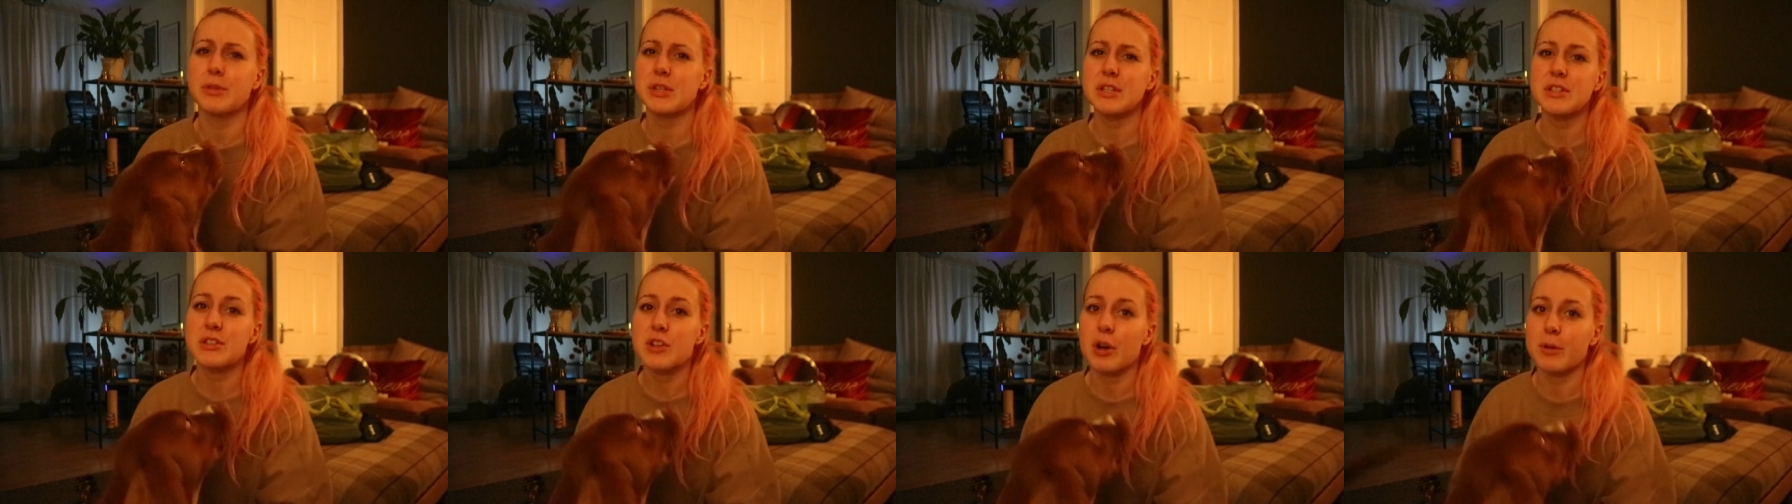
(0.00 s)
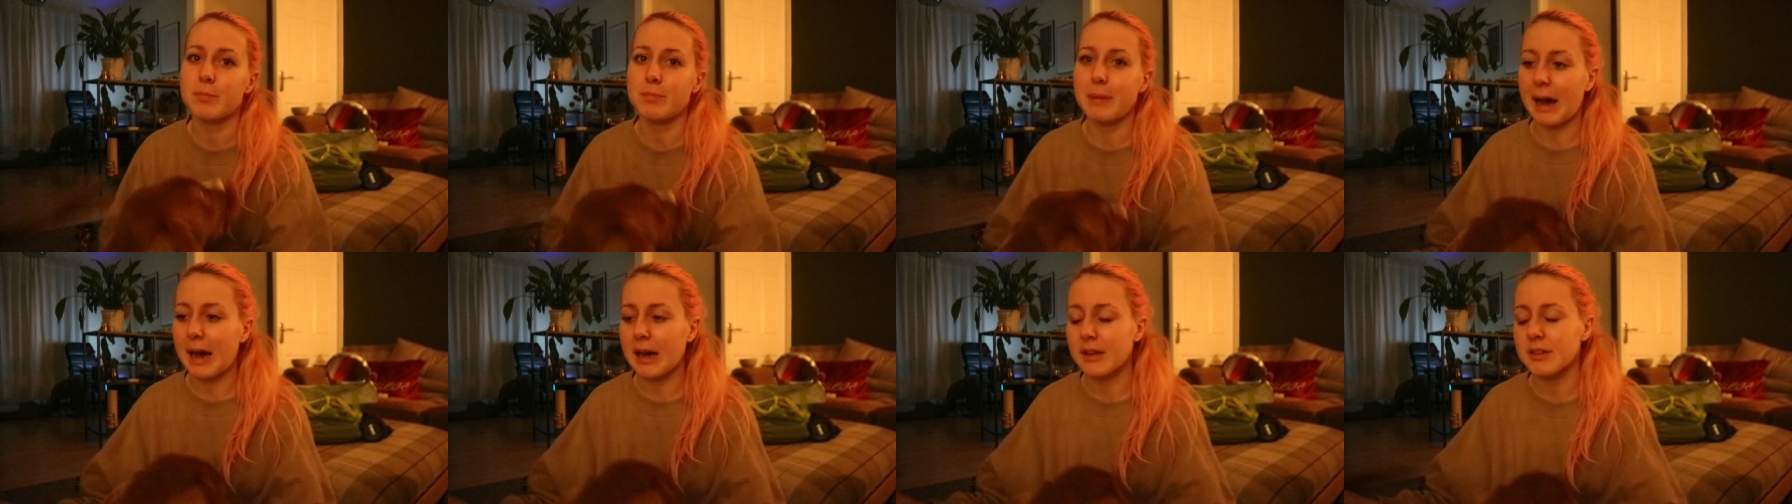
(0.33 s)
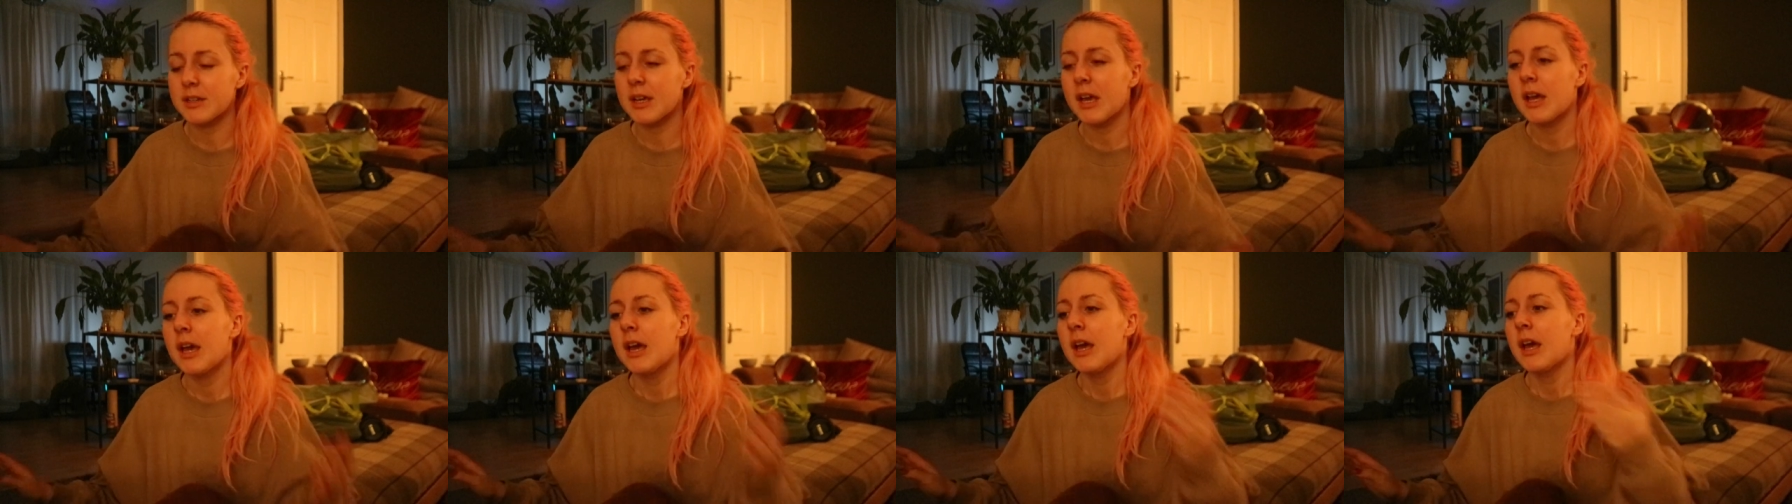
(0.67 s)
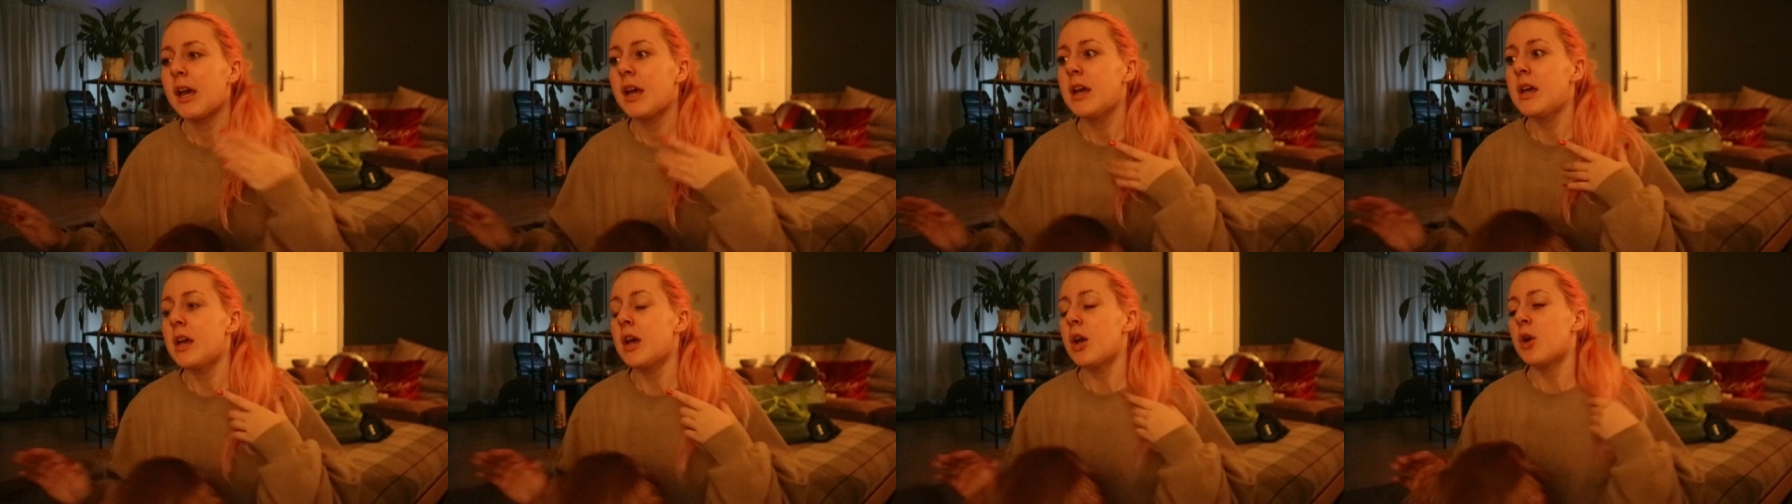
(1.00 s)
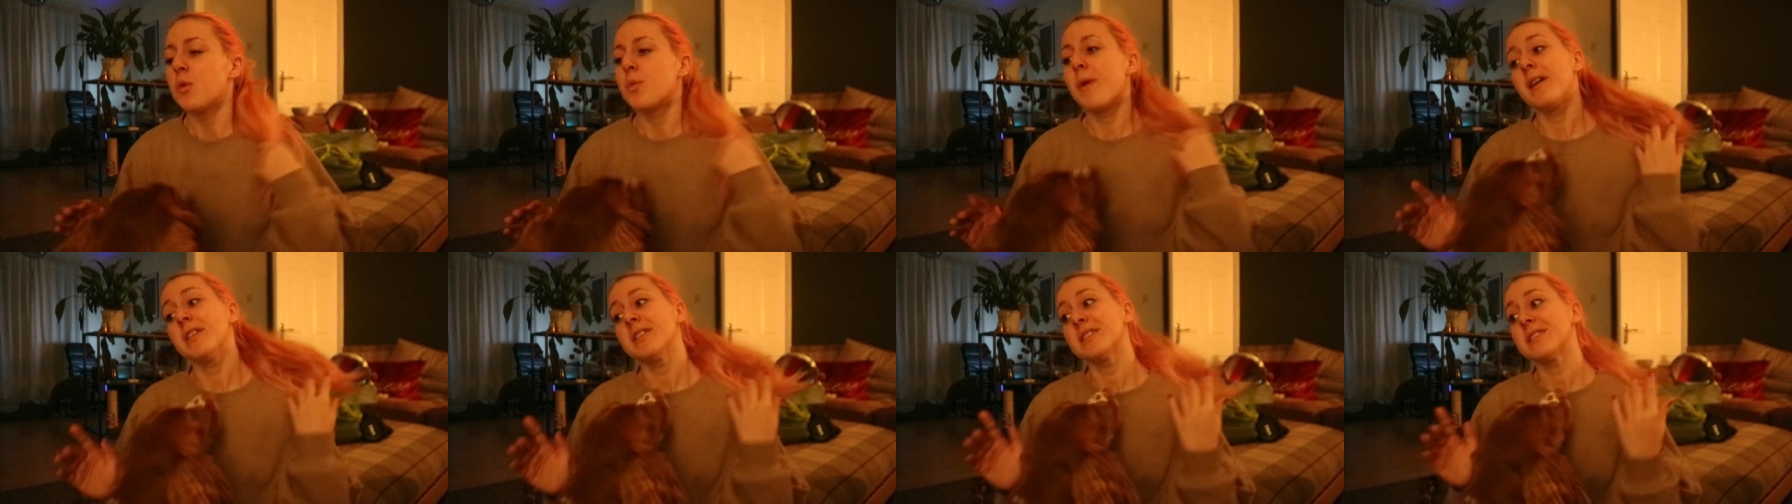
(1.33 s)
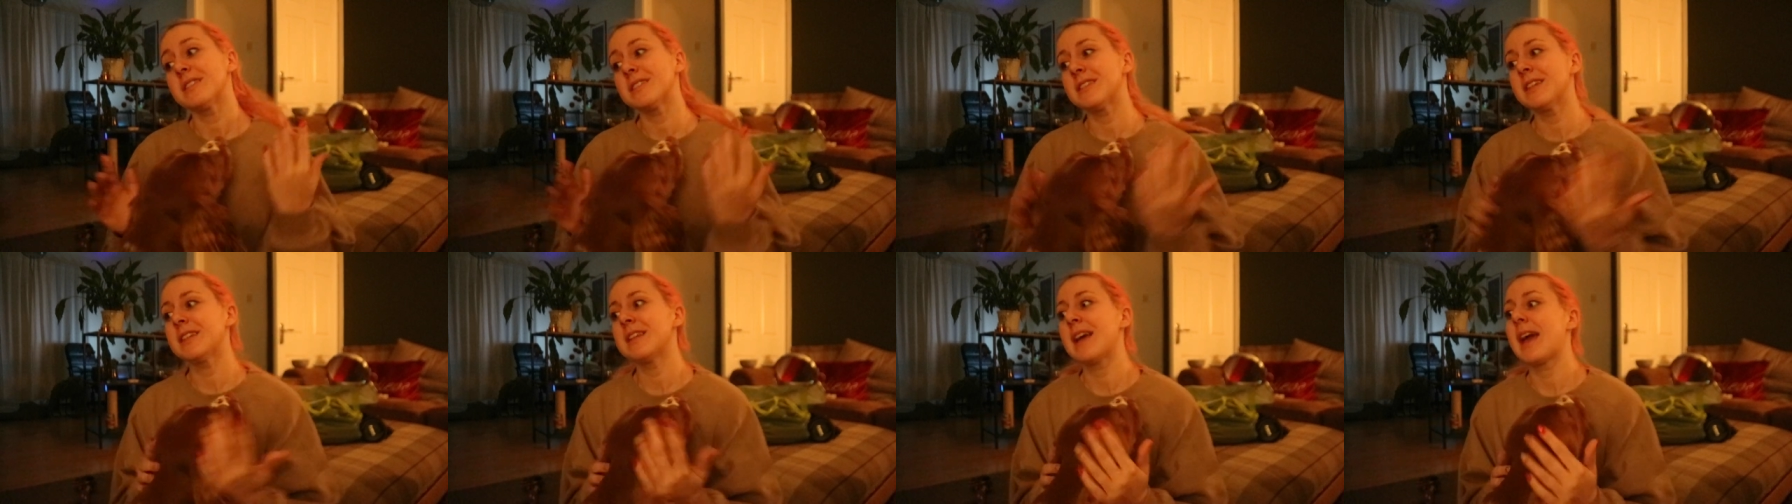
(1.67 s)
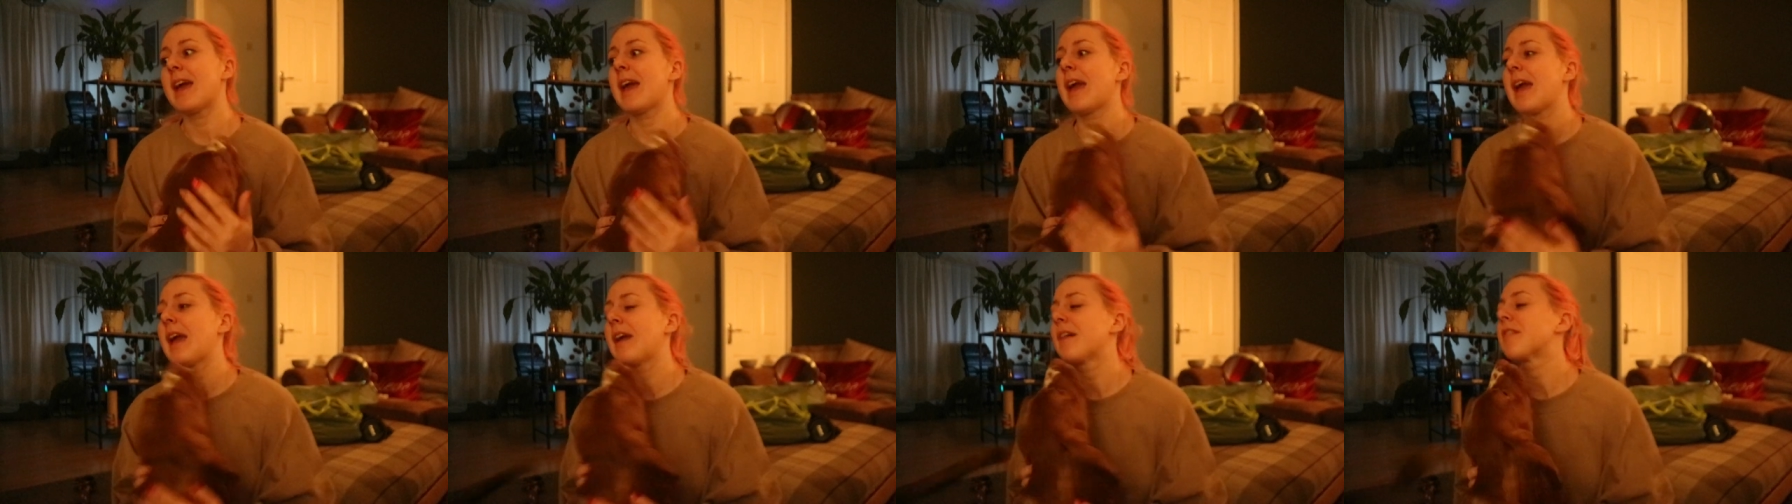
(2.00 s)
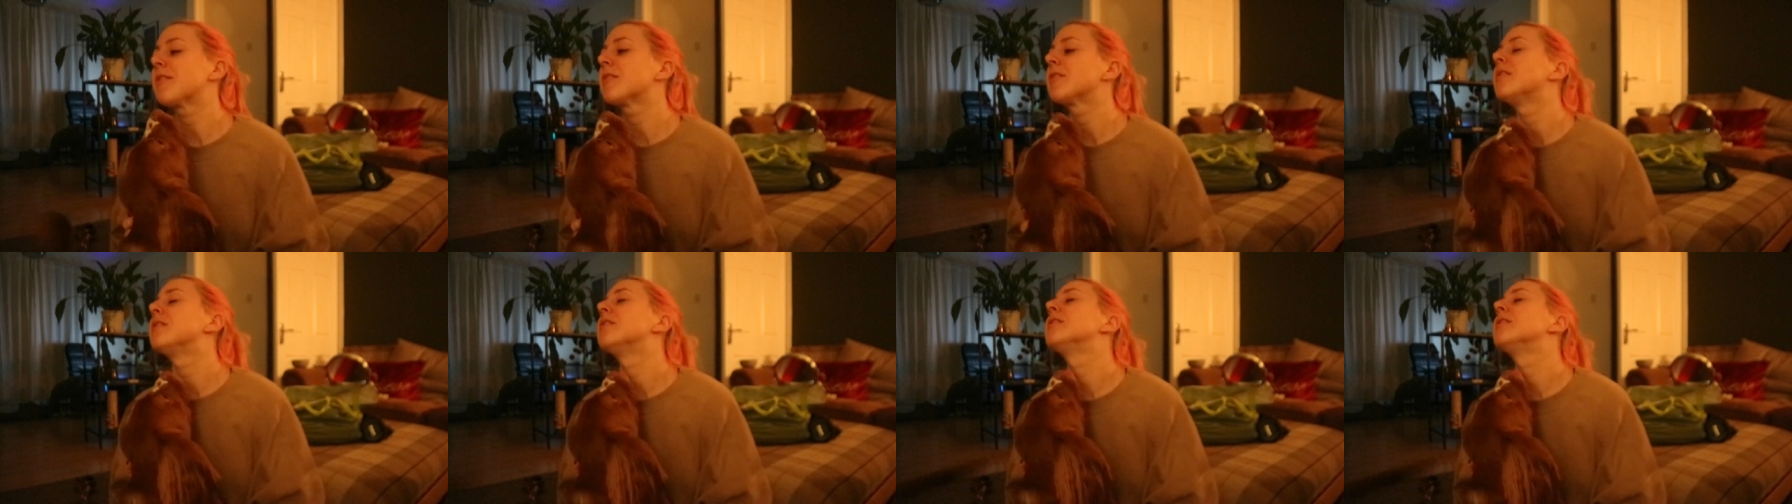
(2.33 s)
but he's not bad. Whereas today,